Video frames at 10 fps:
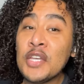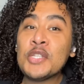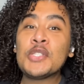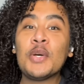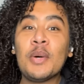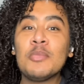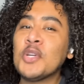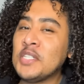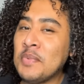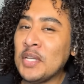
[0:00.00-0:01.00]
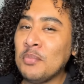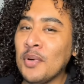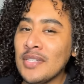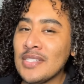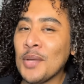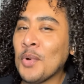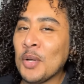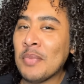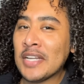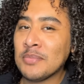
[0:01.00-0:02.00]
So I'm trying to make it a point to say
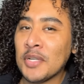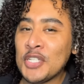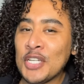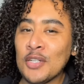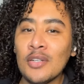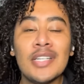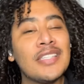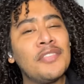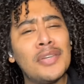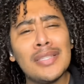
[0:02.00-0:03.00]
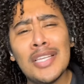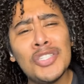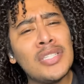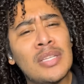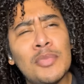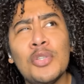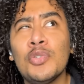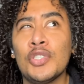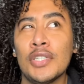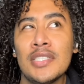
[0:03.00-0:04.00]
welcome back to my channel because I feel like that's just something you
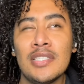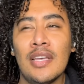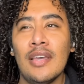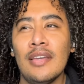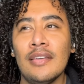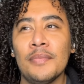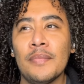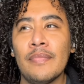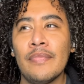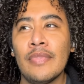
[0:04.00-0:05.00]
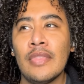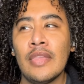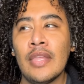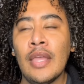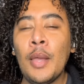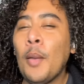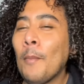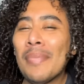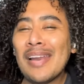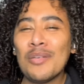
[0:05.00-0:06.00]
should say,
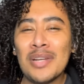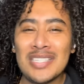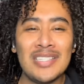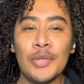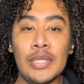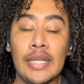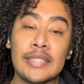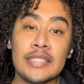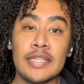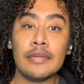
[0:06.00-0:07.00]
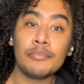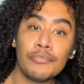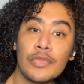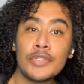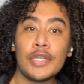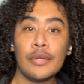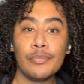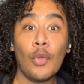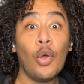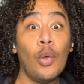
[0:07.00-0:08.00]
but I don't necessarily like to say. So,
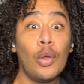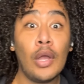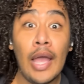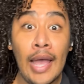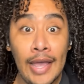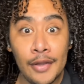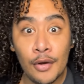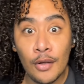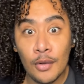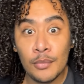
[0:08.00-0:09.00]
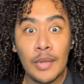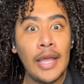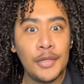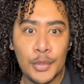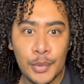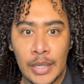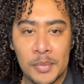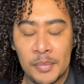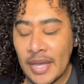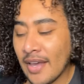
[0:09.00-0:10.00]
hi girl, I knew you were
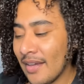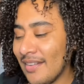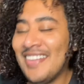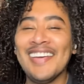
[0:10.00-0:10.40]
coming back.